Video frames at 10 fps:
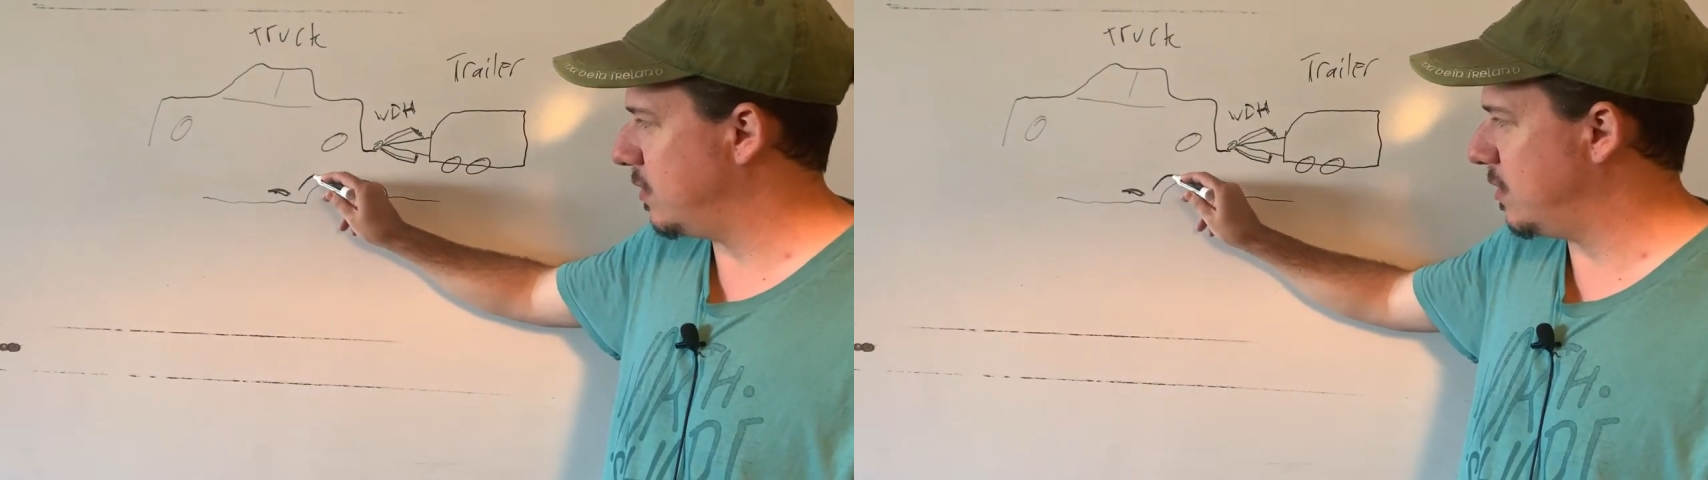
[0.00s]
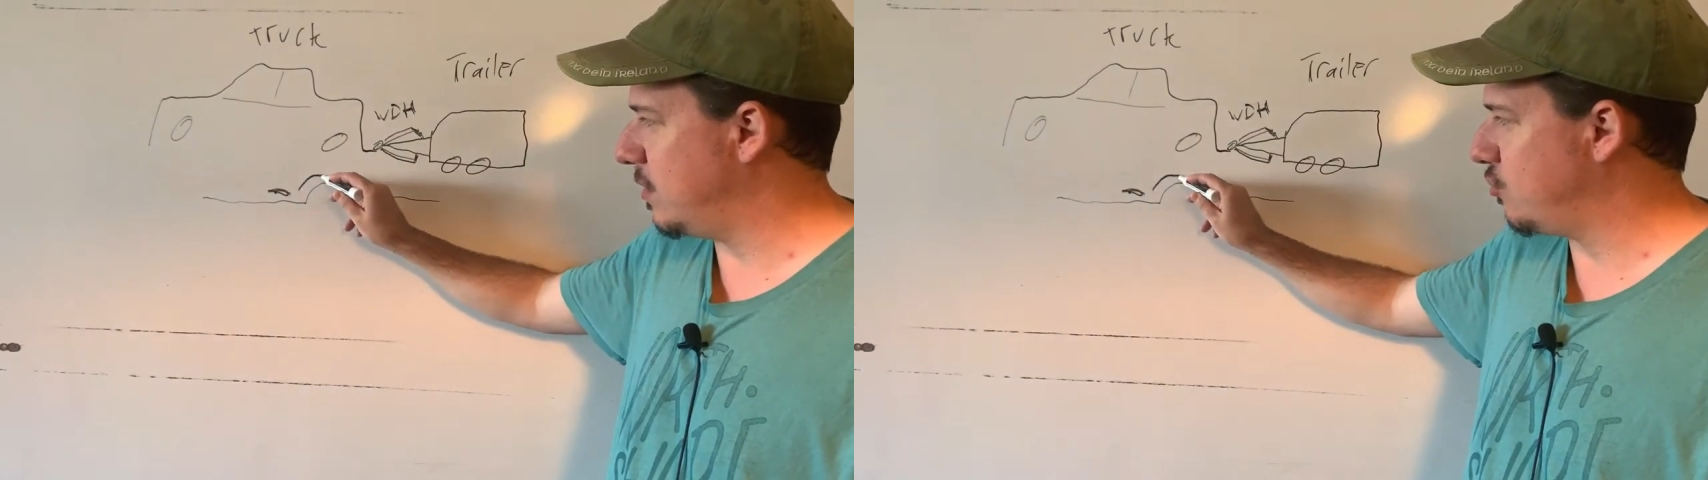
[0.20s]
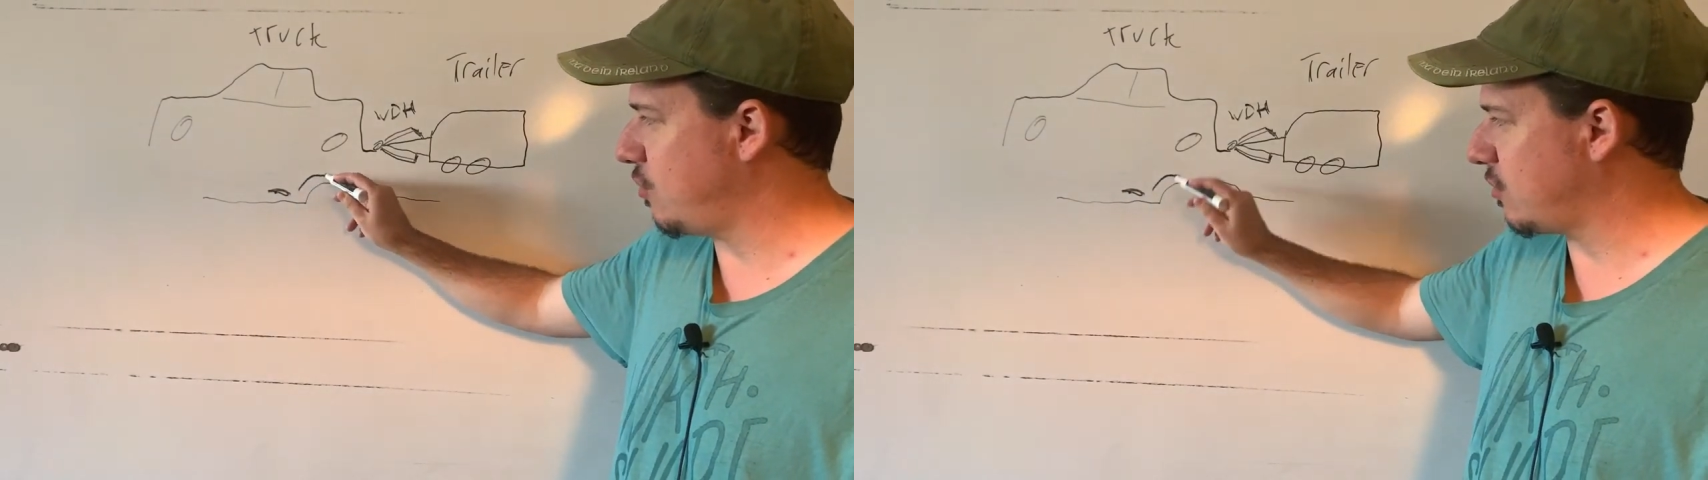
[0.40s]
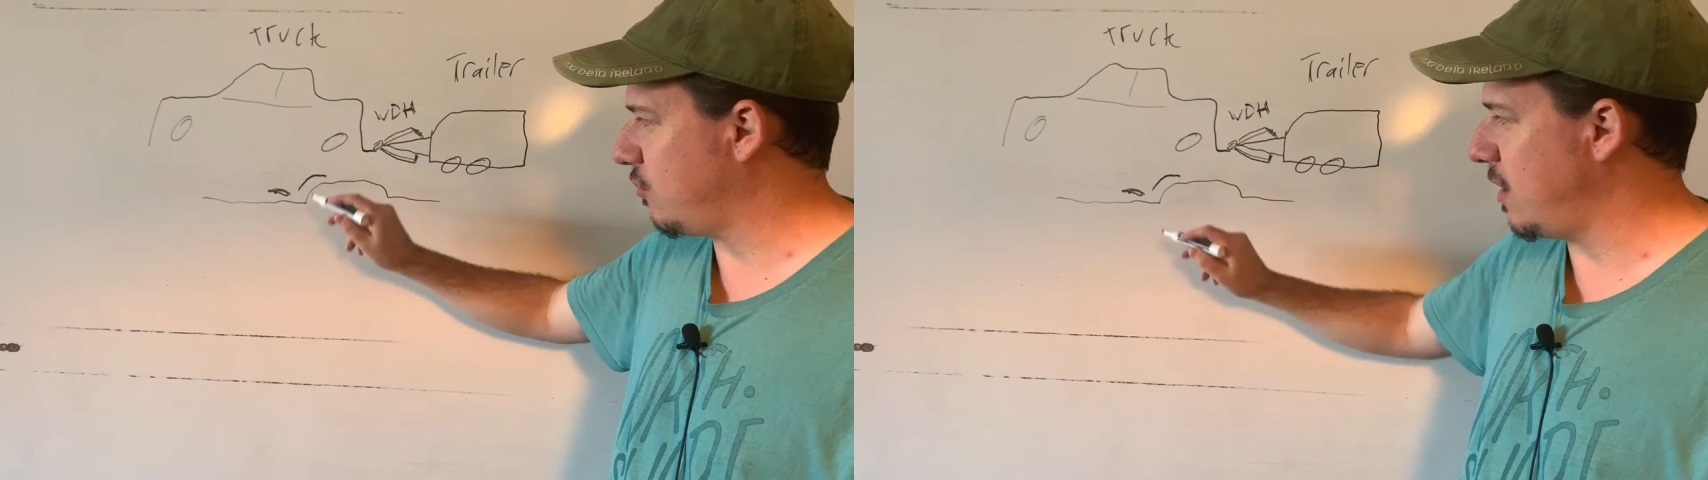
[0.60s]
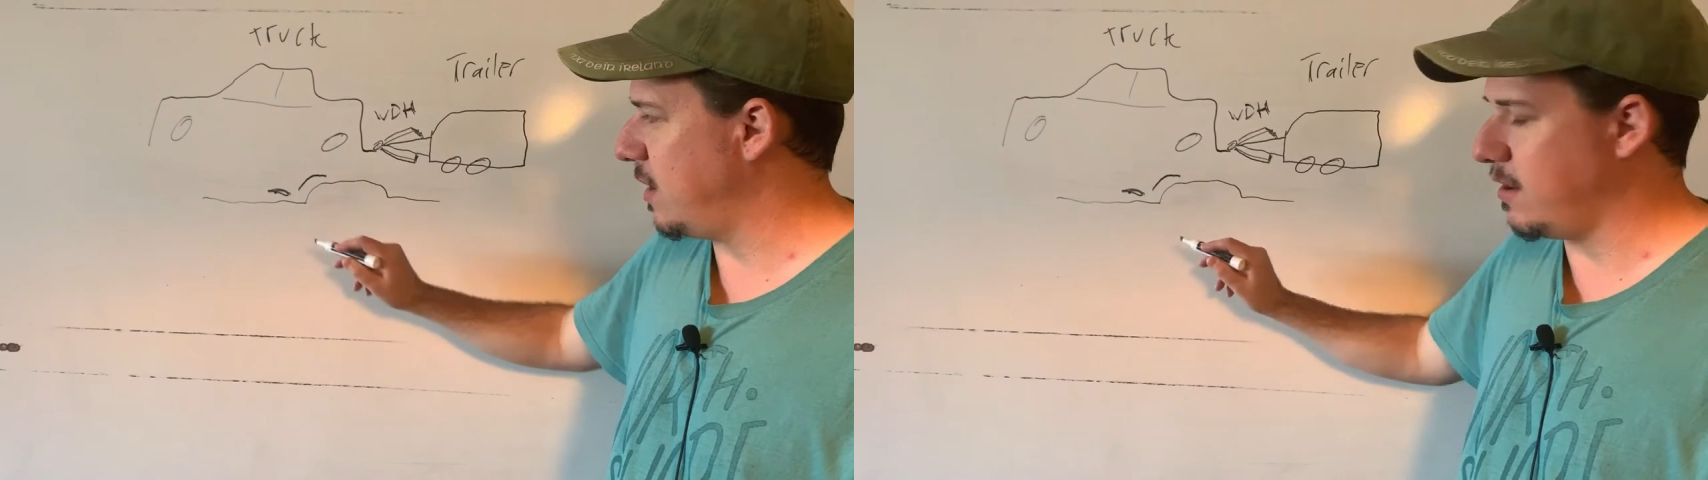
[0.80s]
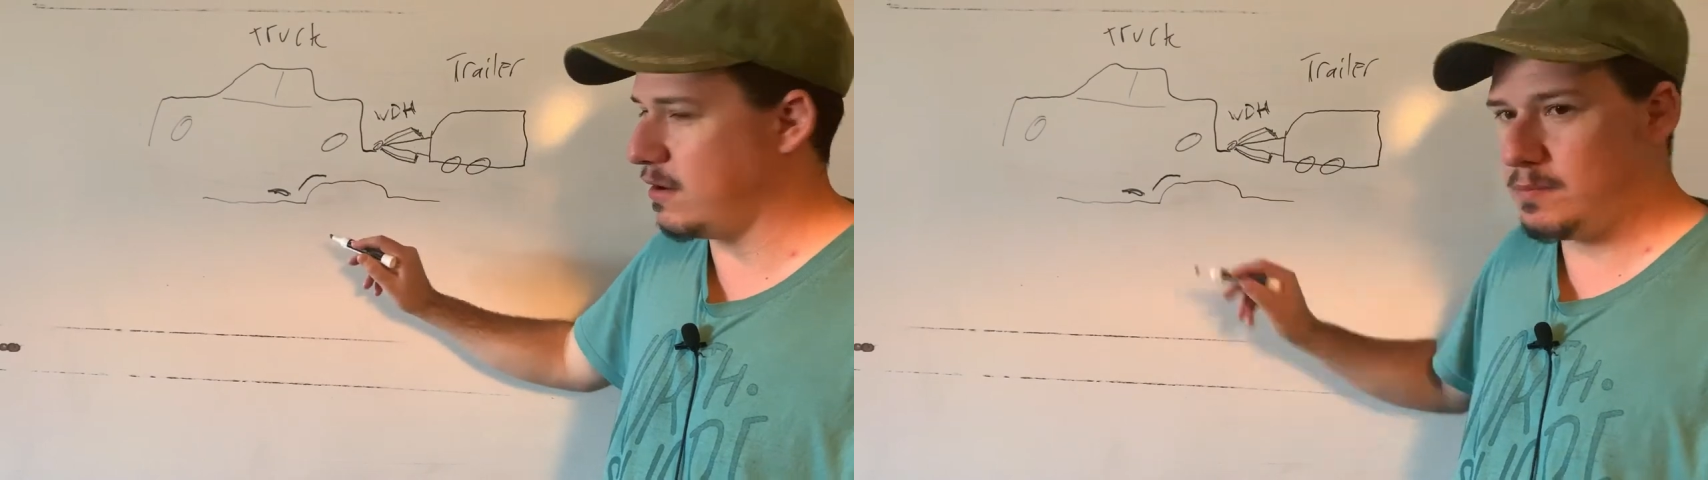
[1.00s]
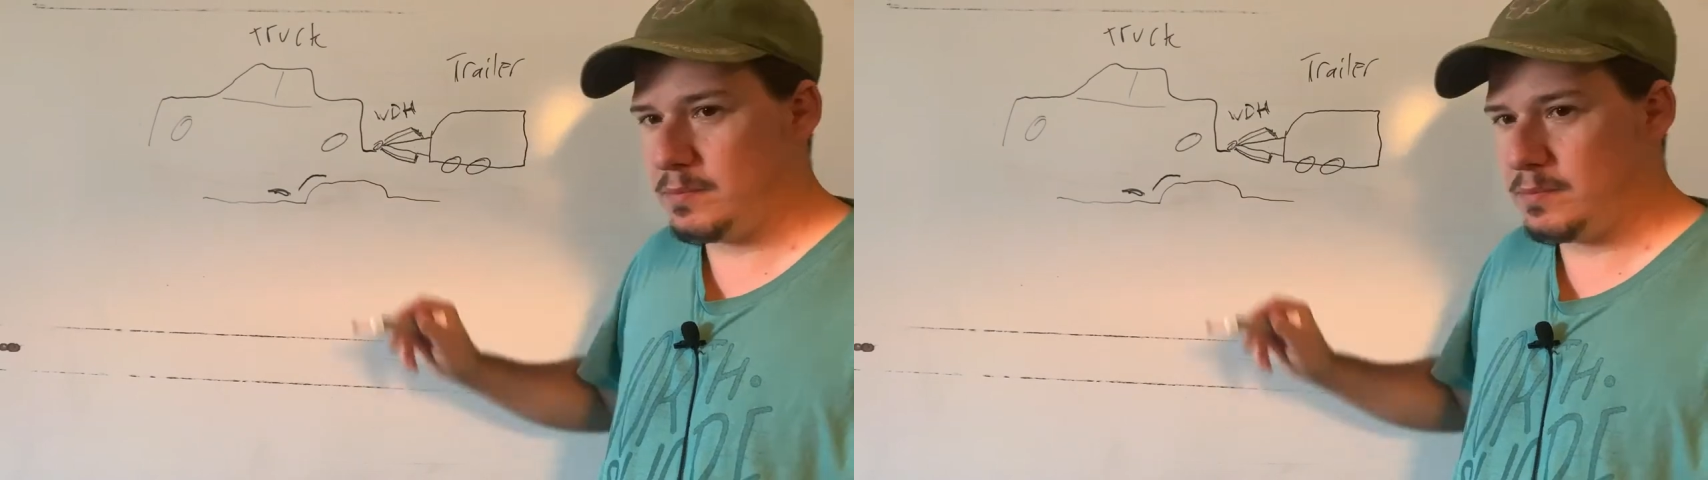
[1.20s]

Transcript: the truck's right here,